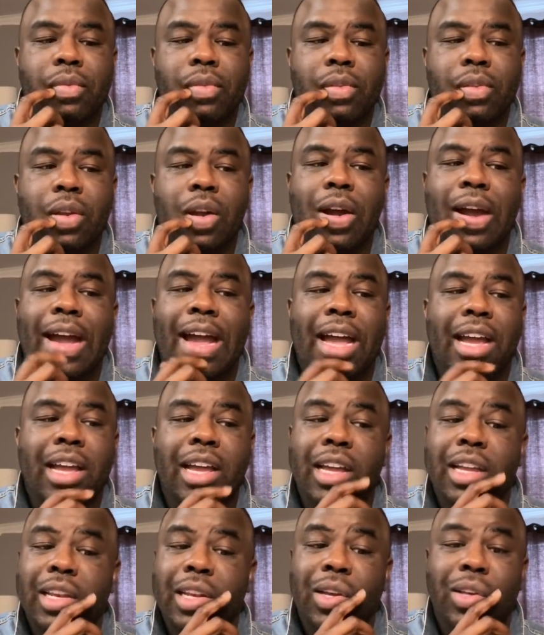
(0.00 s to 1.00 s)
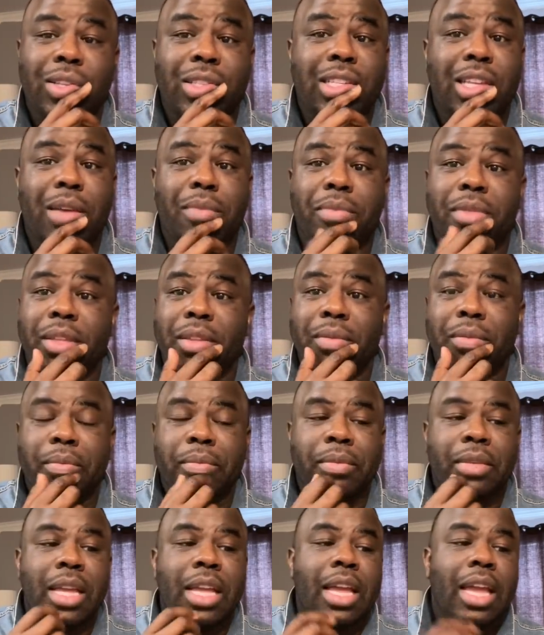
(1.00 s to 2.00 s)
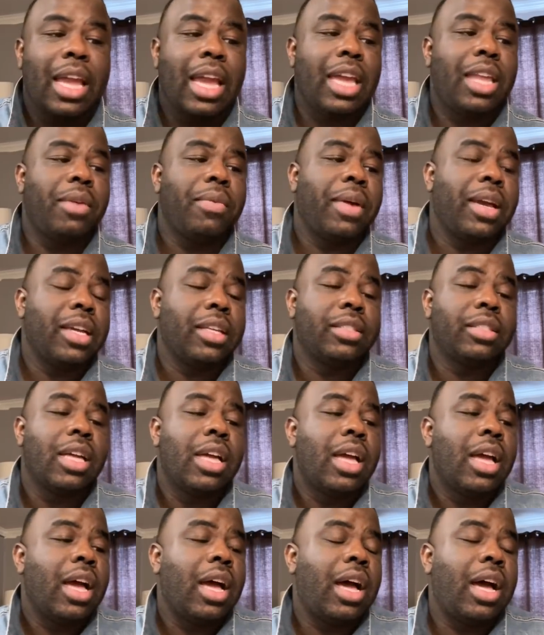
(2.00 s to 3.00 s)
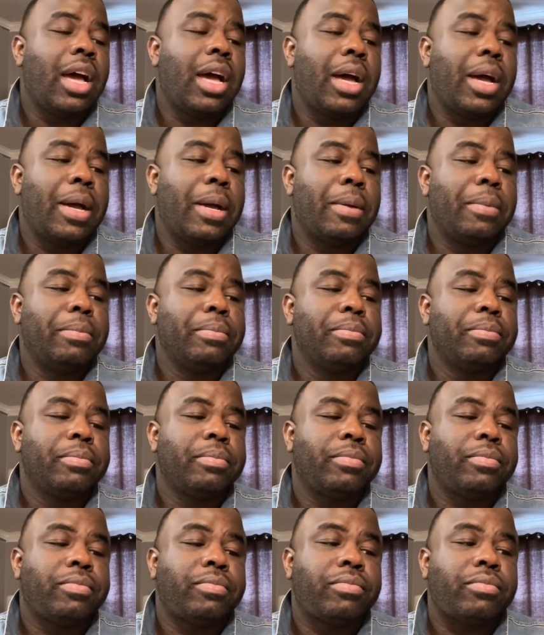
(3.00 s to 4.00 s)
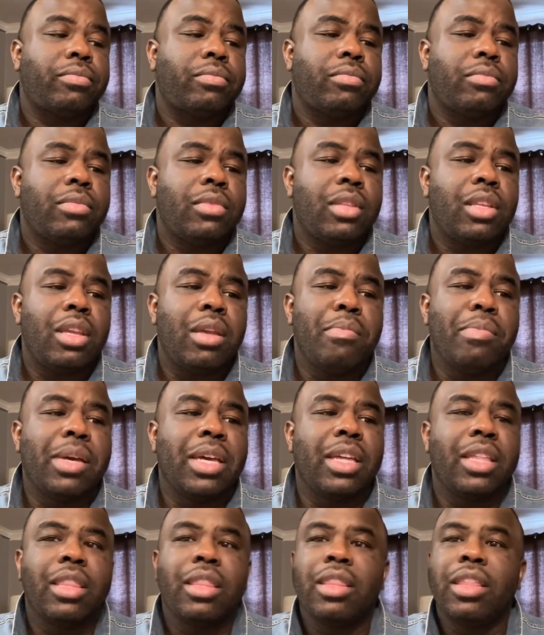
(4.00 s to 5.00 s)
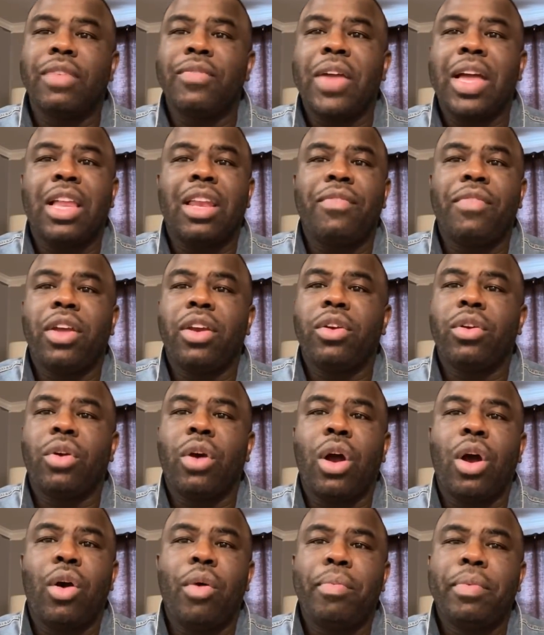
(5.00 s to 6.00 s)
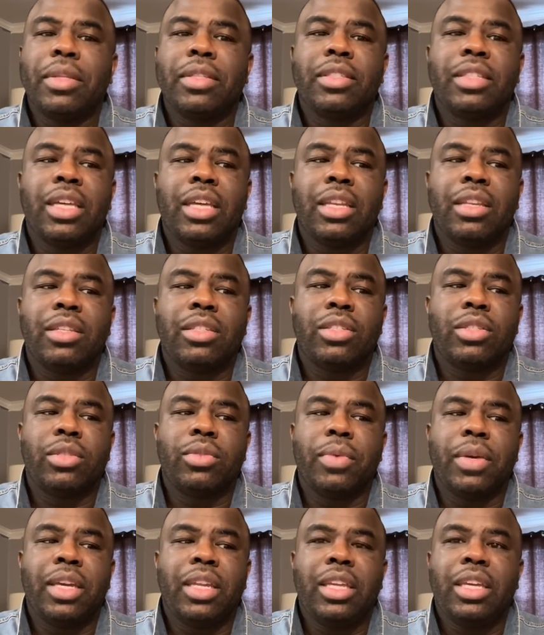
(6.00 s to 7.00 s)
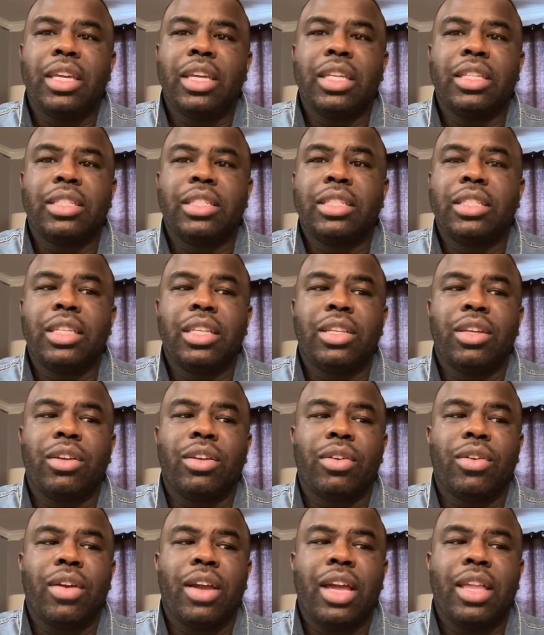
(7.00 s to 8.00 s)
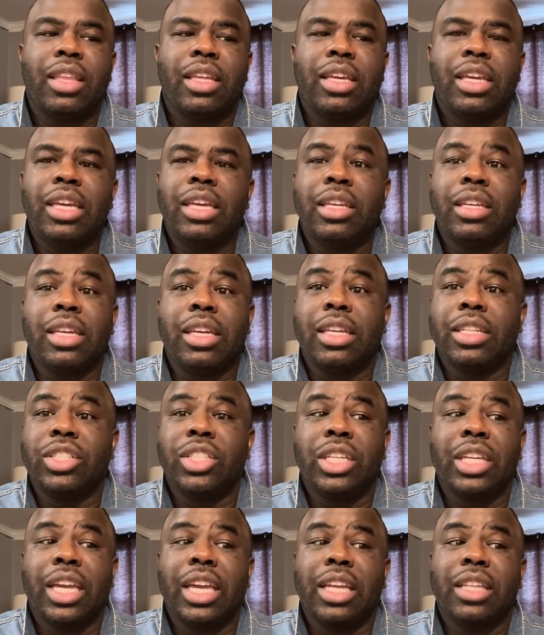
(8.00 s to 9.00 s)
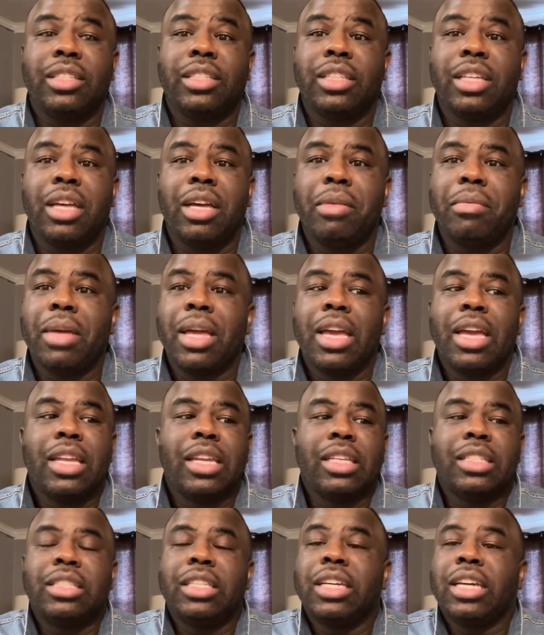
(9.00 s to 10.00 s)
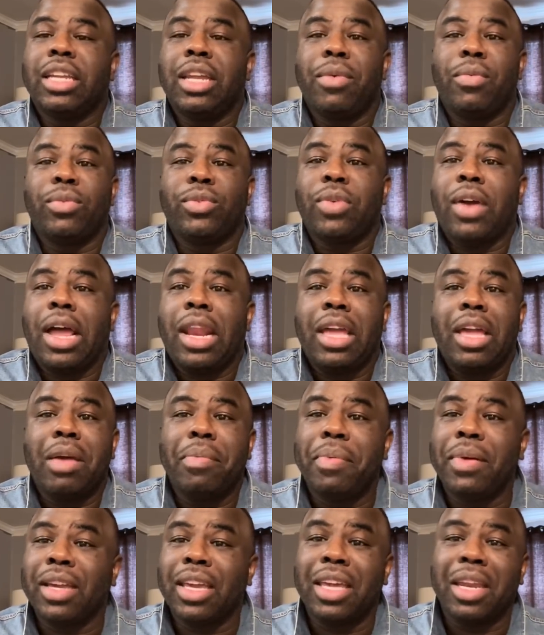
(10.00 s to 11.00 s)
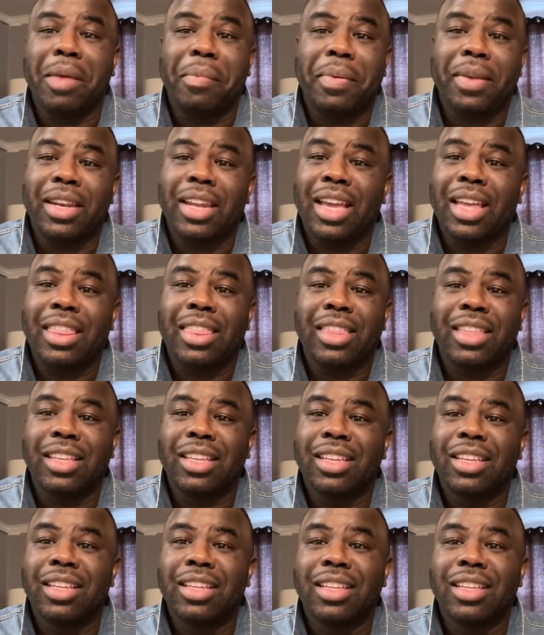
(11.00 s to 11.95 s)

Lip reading: or a high condo or something. Anyways, but the elevator door opens and Saweetie is just sitting on the ground and she gets up. This nigga didn't try to help her get up for nothing.